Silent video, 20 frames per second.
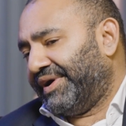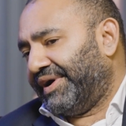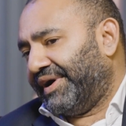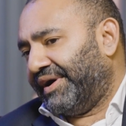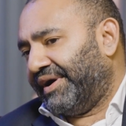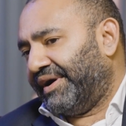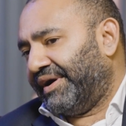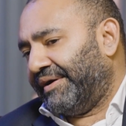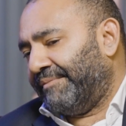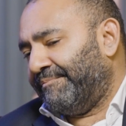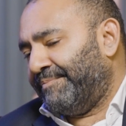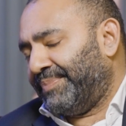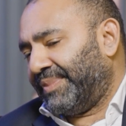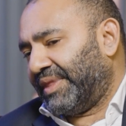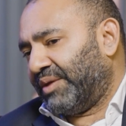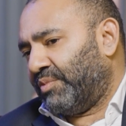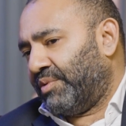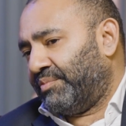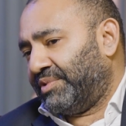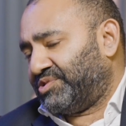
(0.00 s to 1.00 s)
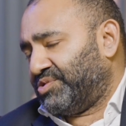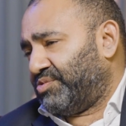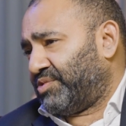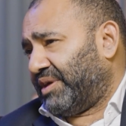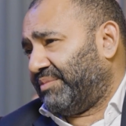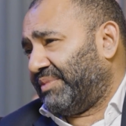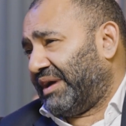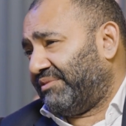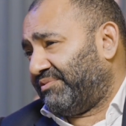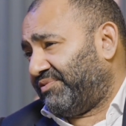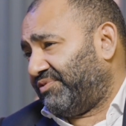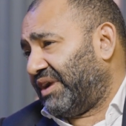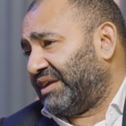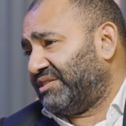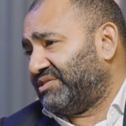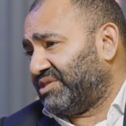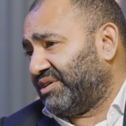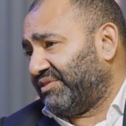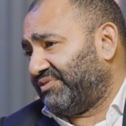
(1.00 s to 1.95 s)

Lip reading: when we're talking about front